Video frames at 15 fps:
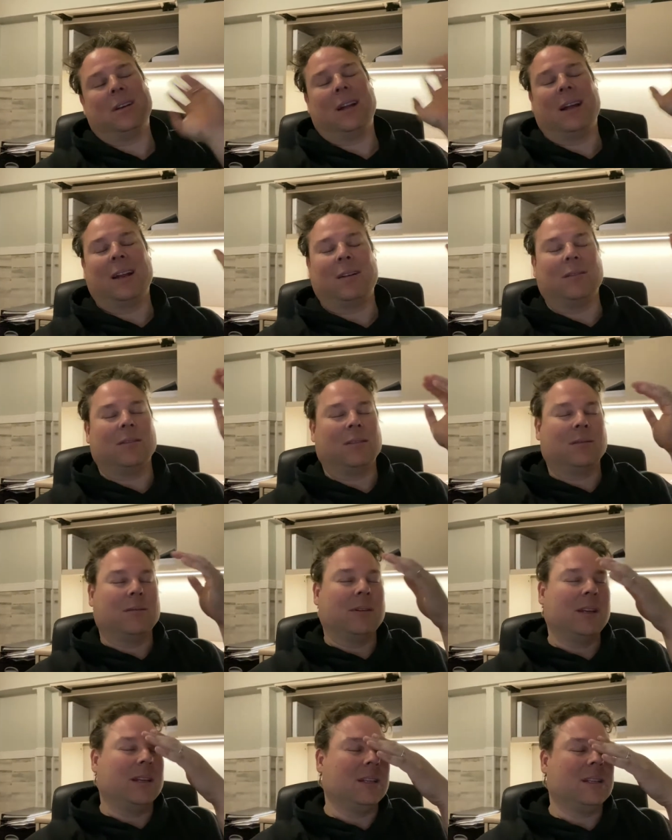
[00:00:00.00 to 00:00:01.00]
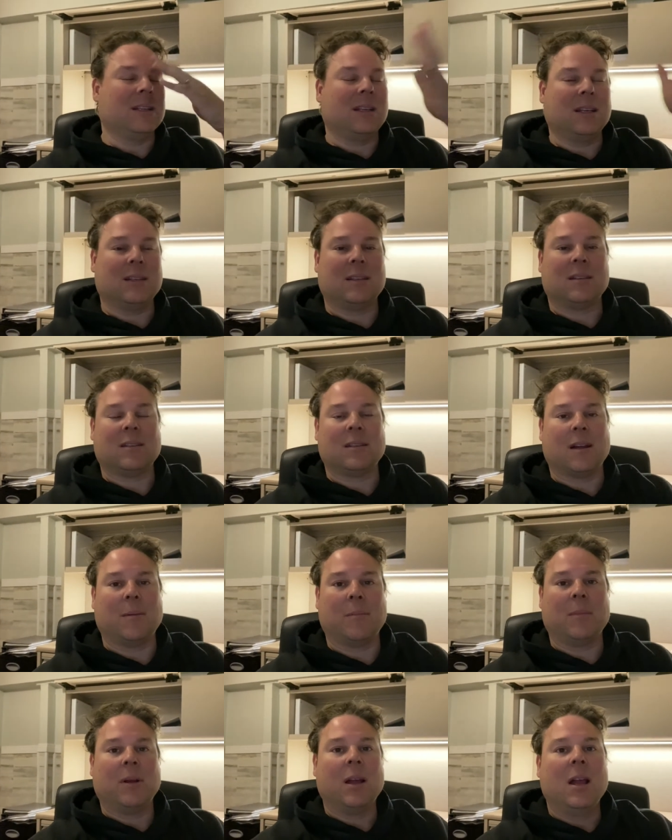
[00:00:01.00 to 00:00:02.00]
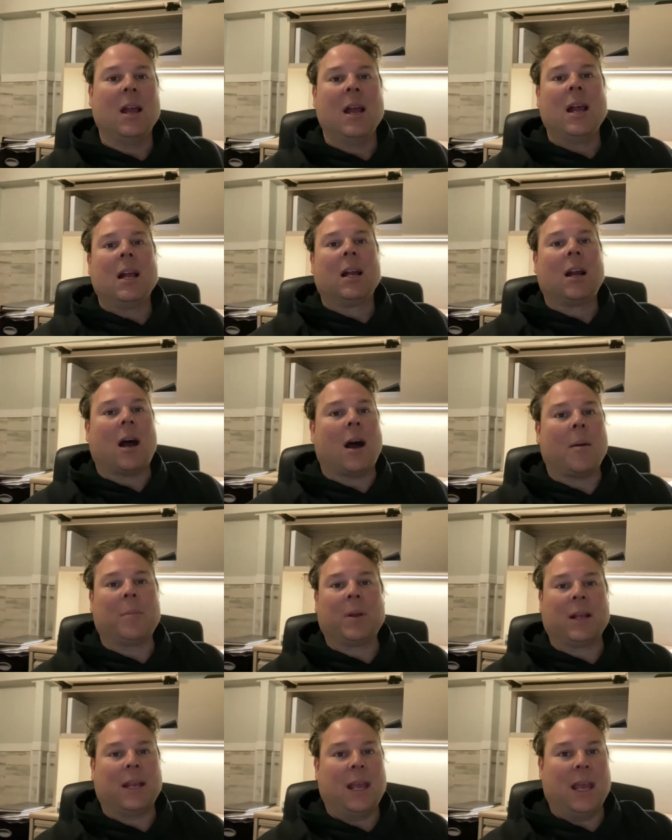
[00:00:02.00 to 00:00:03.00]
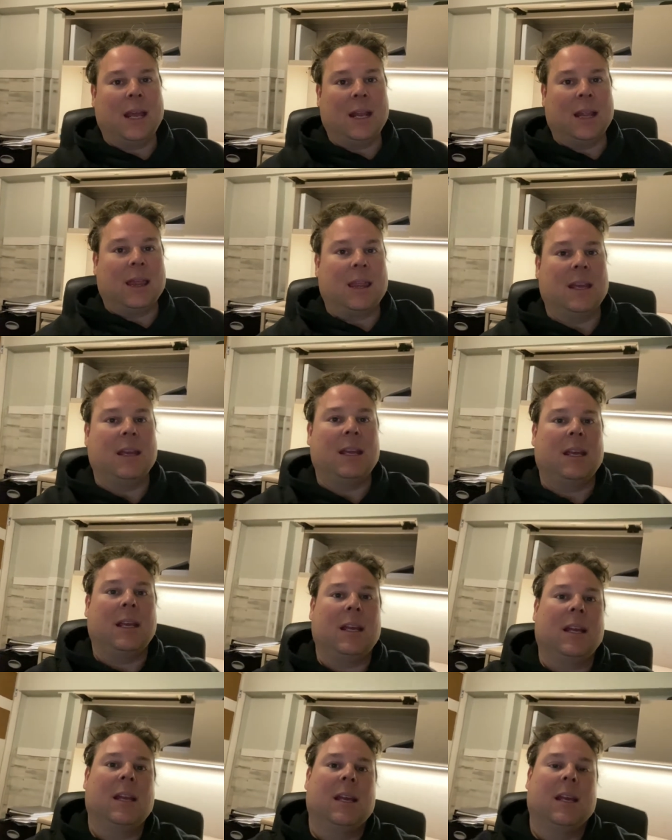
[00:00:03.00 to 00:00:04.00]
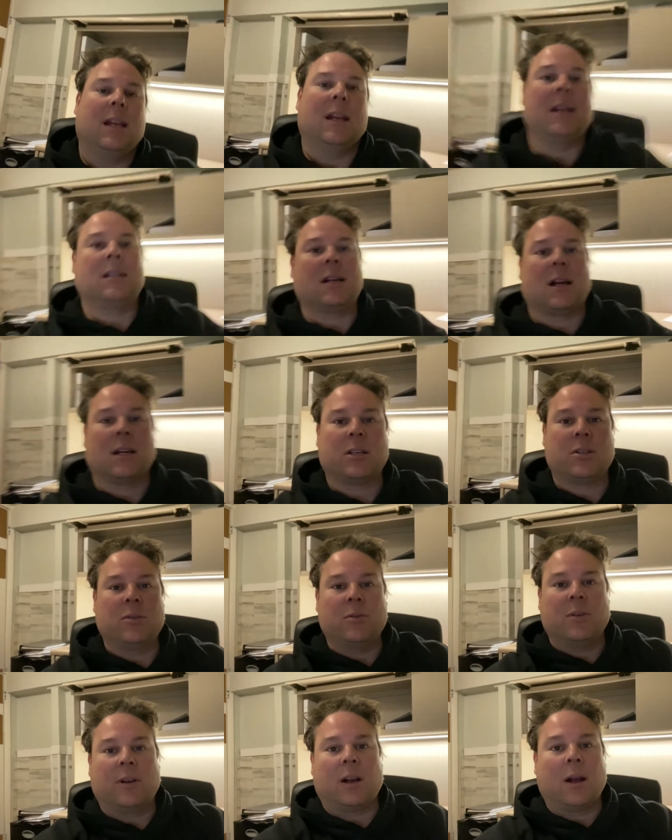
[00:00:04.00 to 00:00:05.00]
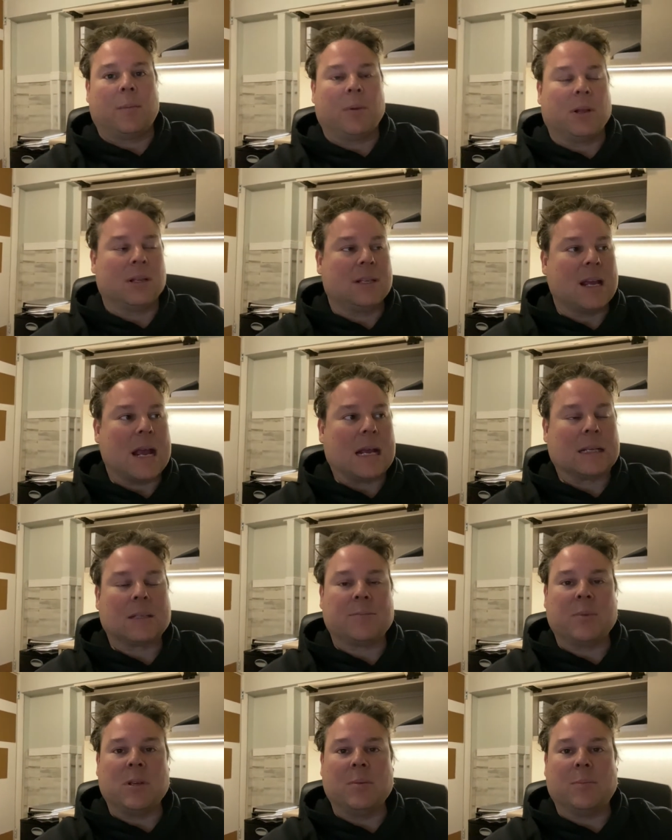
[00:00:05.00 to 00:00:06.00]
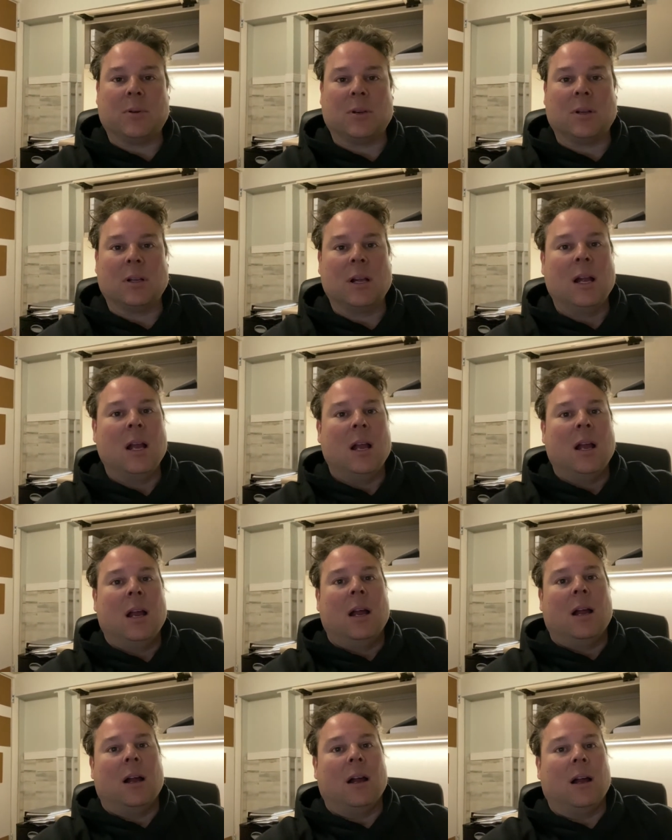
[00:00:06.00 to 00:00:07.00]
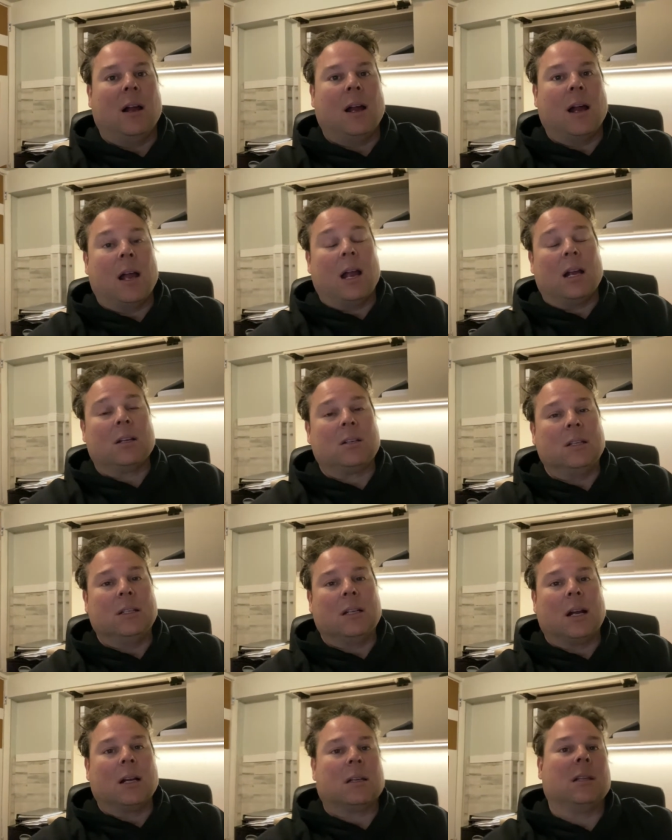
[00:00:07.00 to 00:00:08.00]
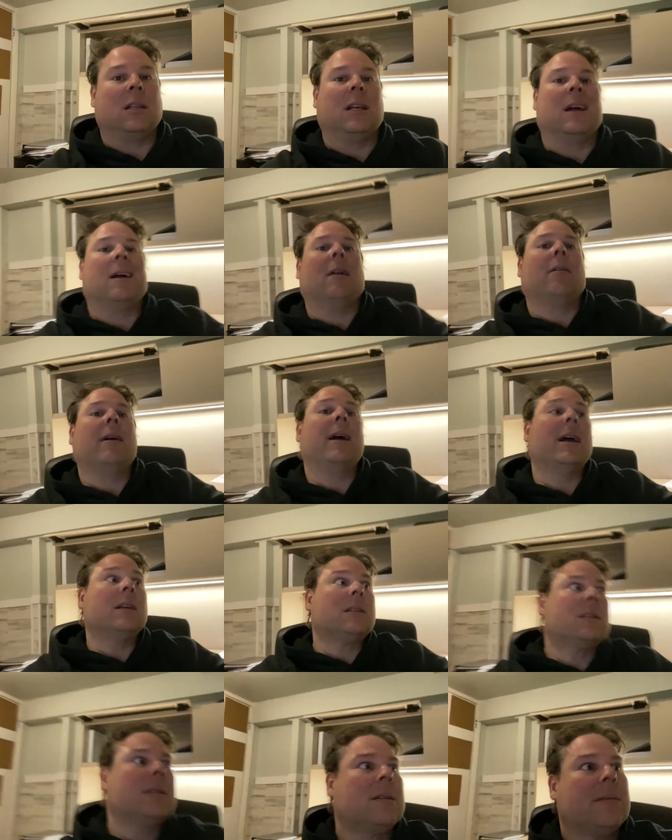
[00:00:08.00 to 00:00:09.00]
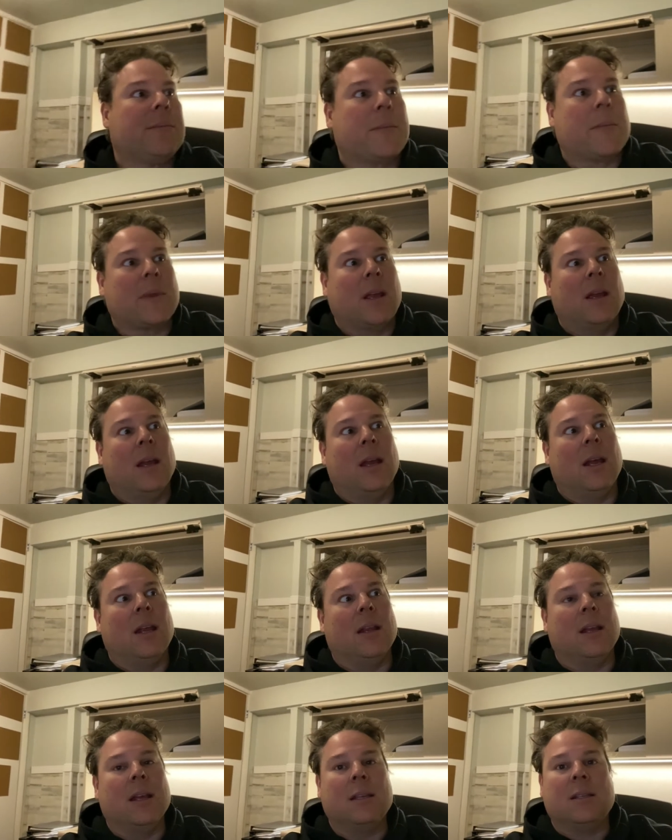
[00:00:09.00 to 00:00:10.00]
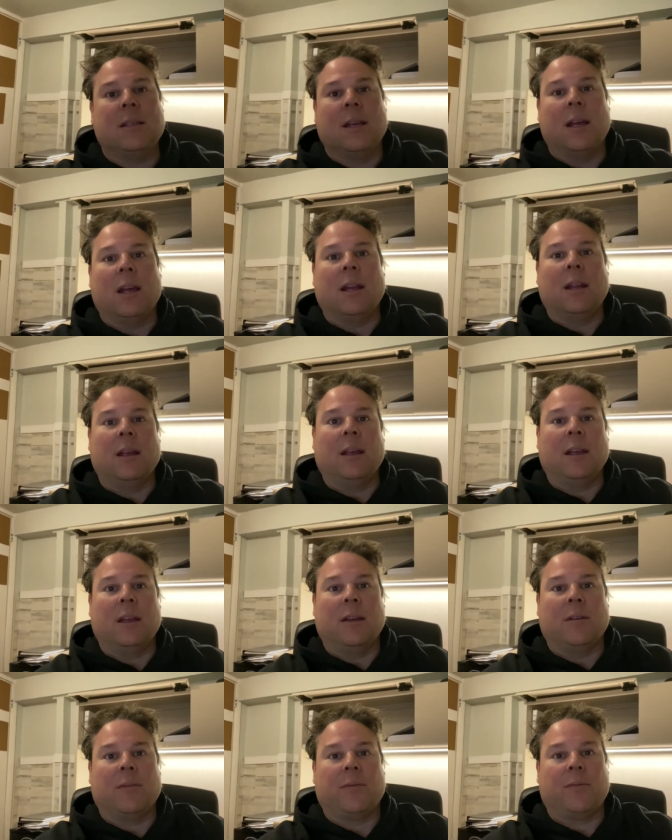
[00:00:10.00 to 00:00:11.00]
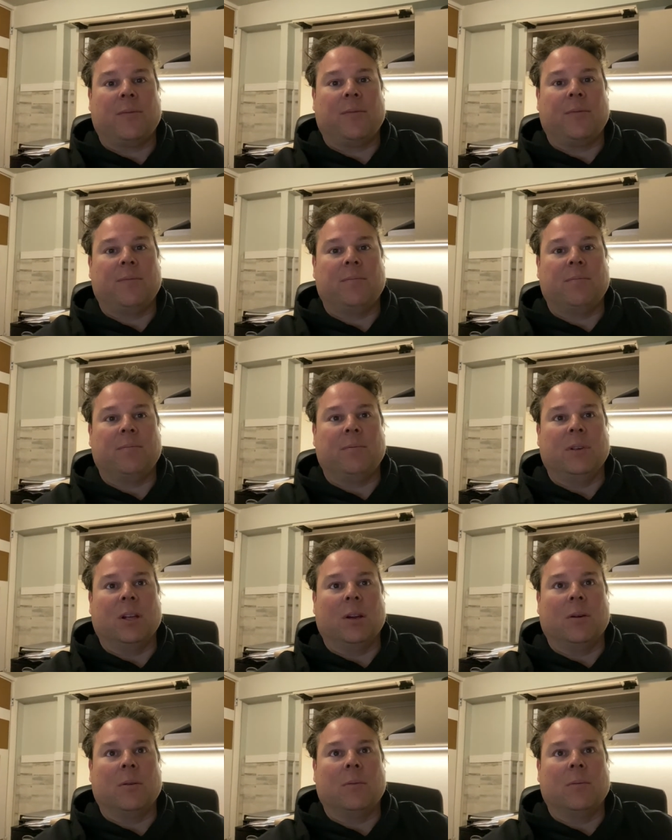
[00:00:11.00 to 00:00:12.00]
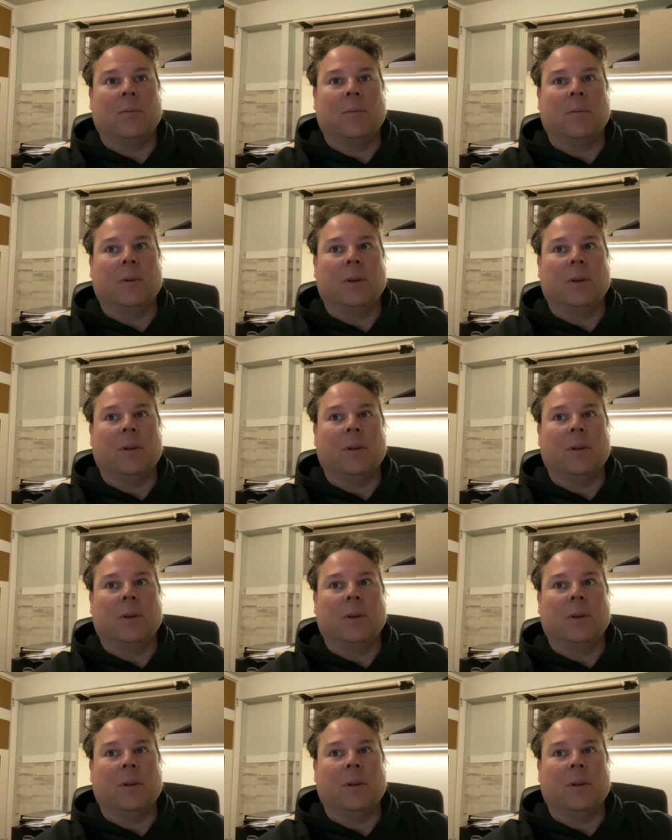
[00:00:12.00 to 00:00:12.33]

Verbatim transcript: I don't know, it's some complicated thing. And I talked to a couple of tax people. I actually talked to the IRS and they said if you don't